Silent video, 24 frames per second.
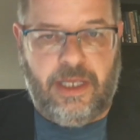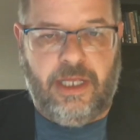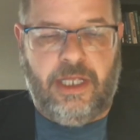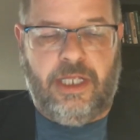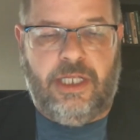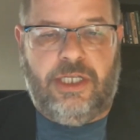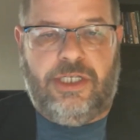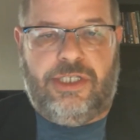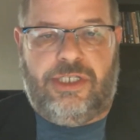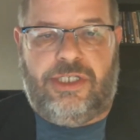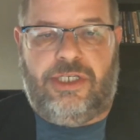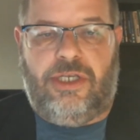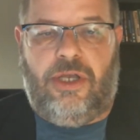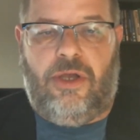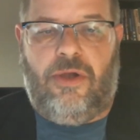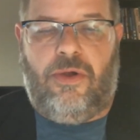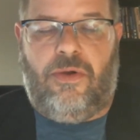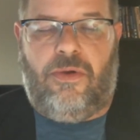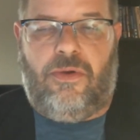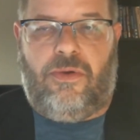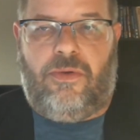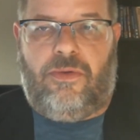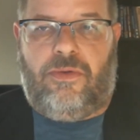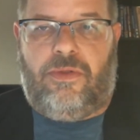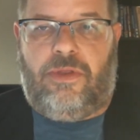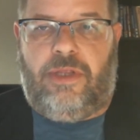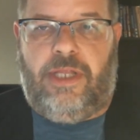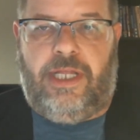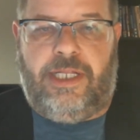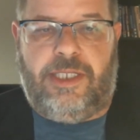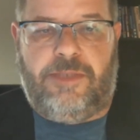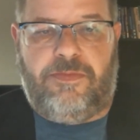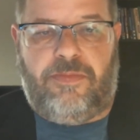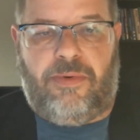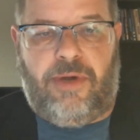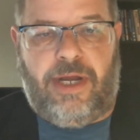So
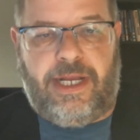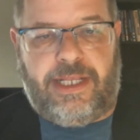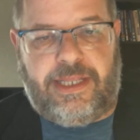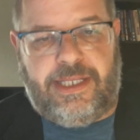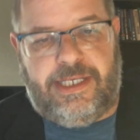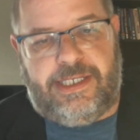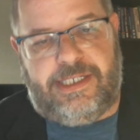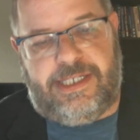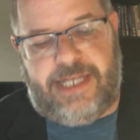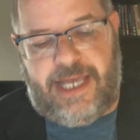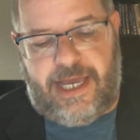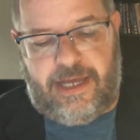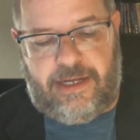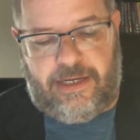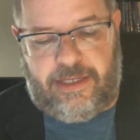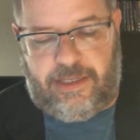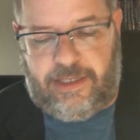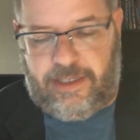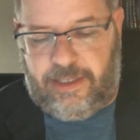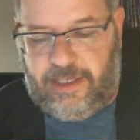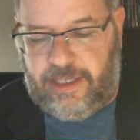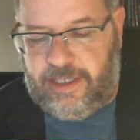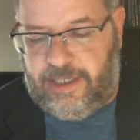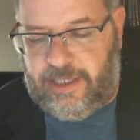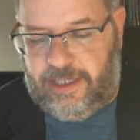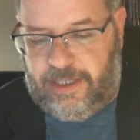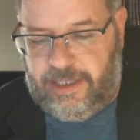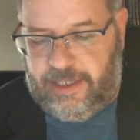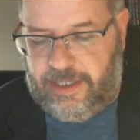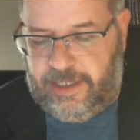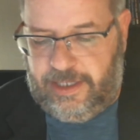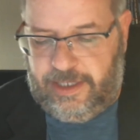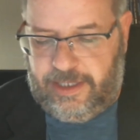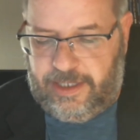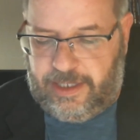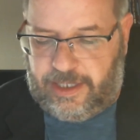let's break this down
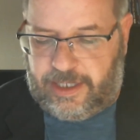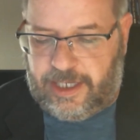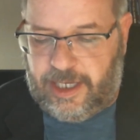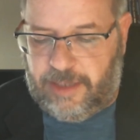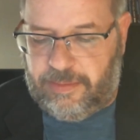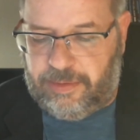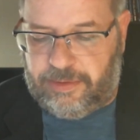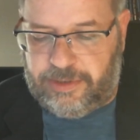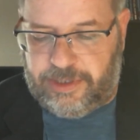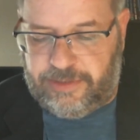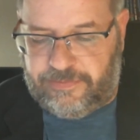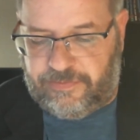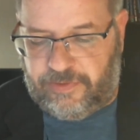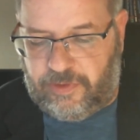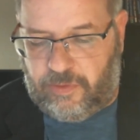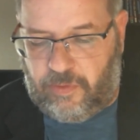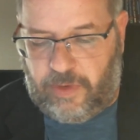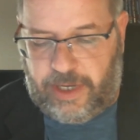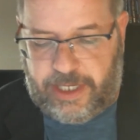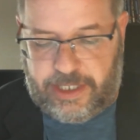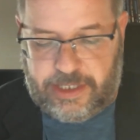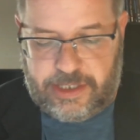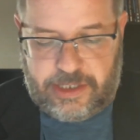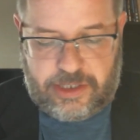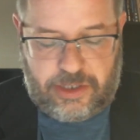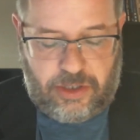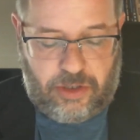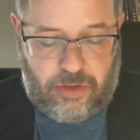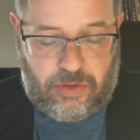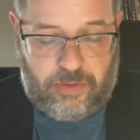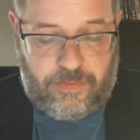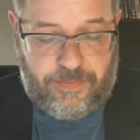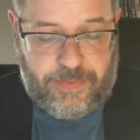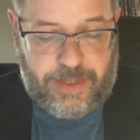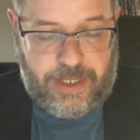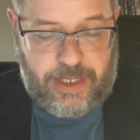in a couple different ways.
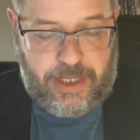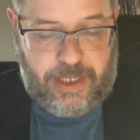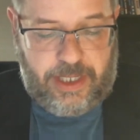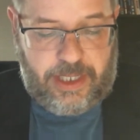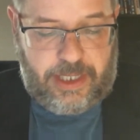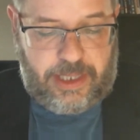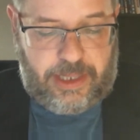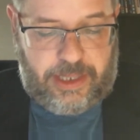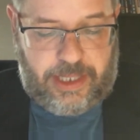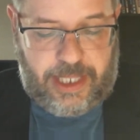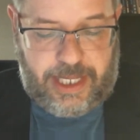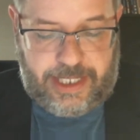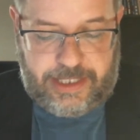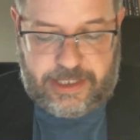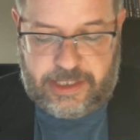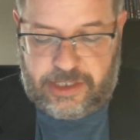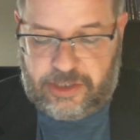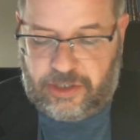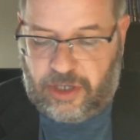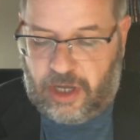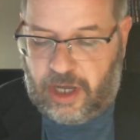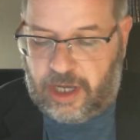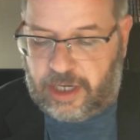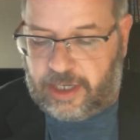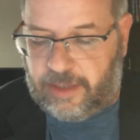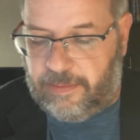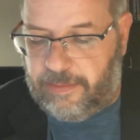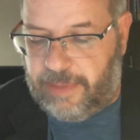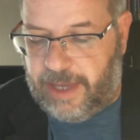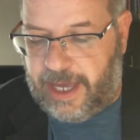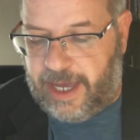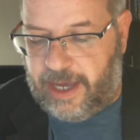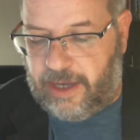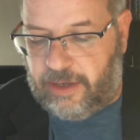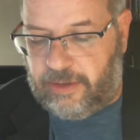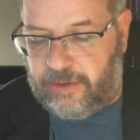So let's talk
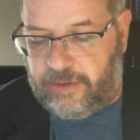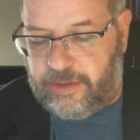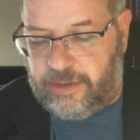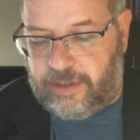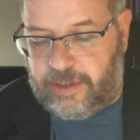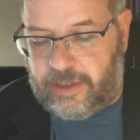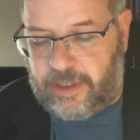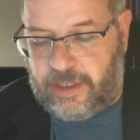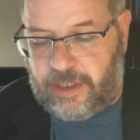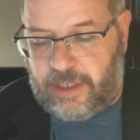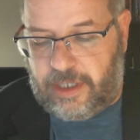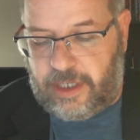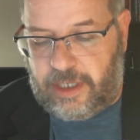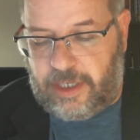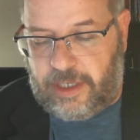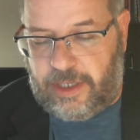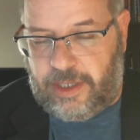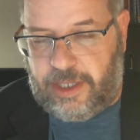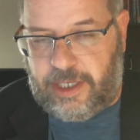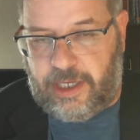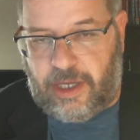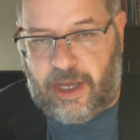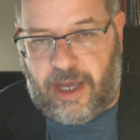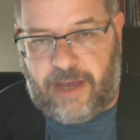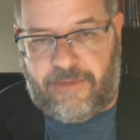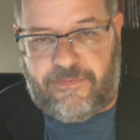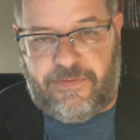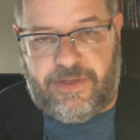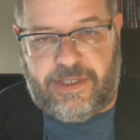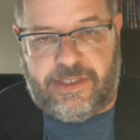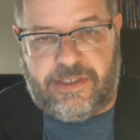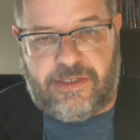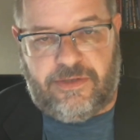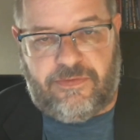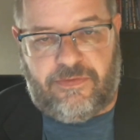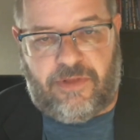about the
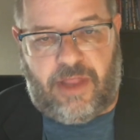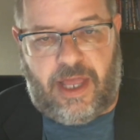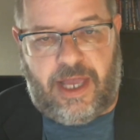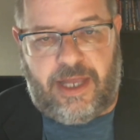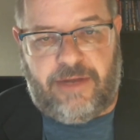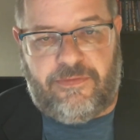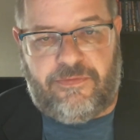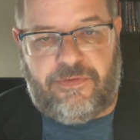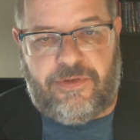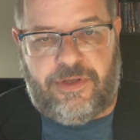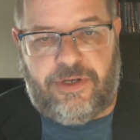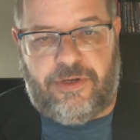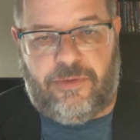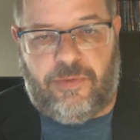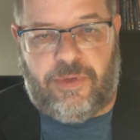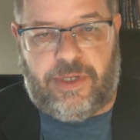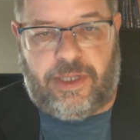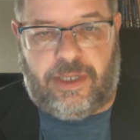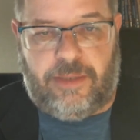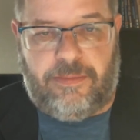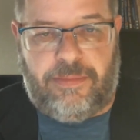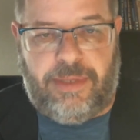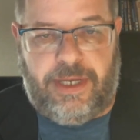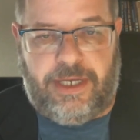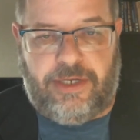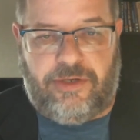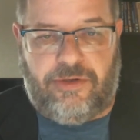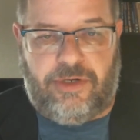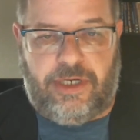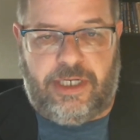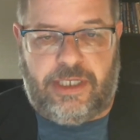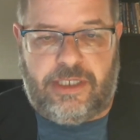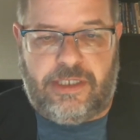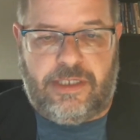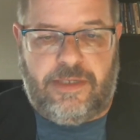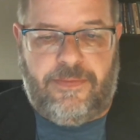offensive line for the New England
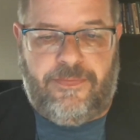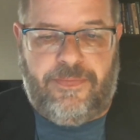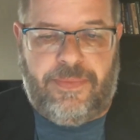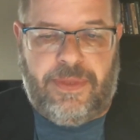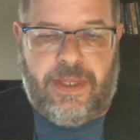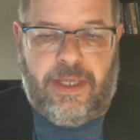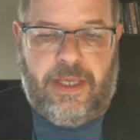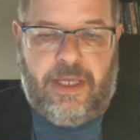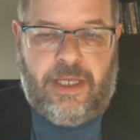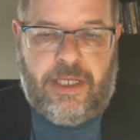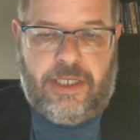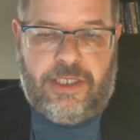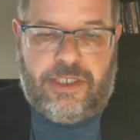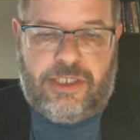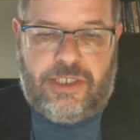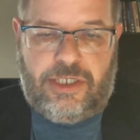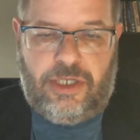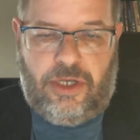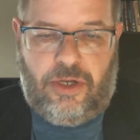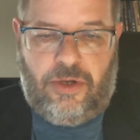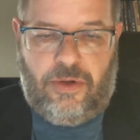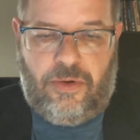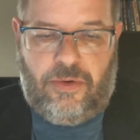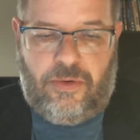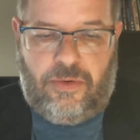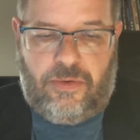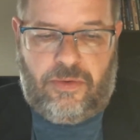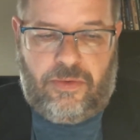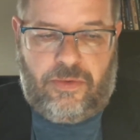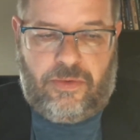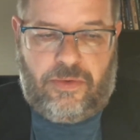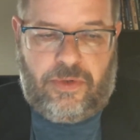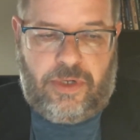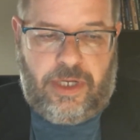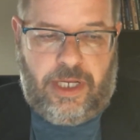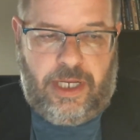Patriots.
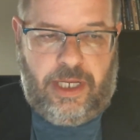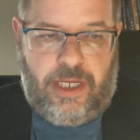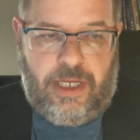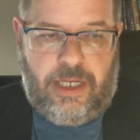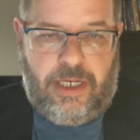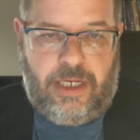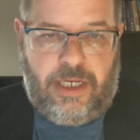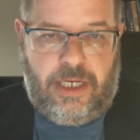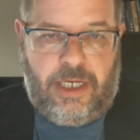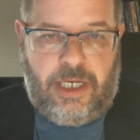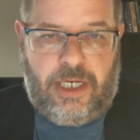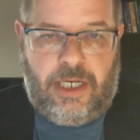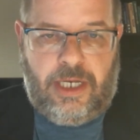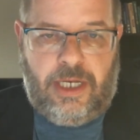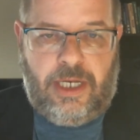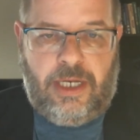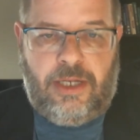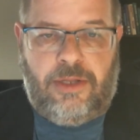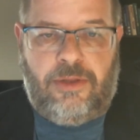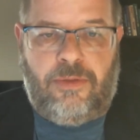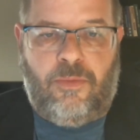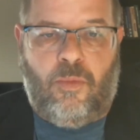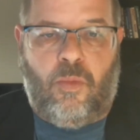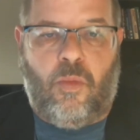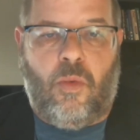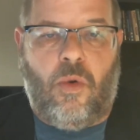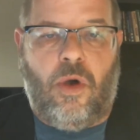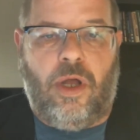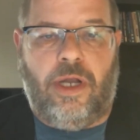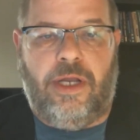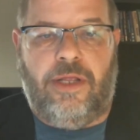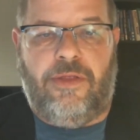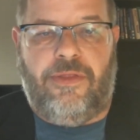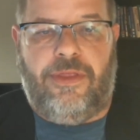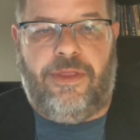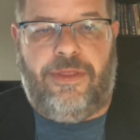So one
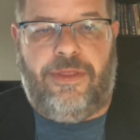of the